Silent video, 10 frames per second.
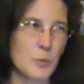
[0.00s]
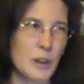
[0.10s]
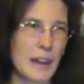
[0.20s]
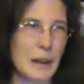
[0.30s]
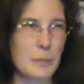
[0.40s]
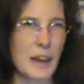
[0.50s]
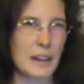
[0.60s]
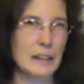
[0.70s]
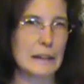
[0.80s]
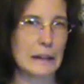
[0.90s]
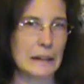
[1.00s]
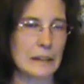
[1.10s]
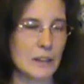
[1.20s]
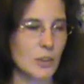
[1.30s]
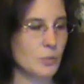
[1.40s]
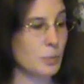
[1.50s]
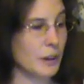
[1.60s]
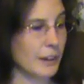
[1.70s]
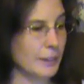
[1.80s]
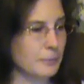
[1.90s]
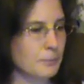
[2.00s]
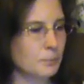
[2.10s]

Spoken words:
reanimated kind of, but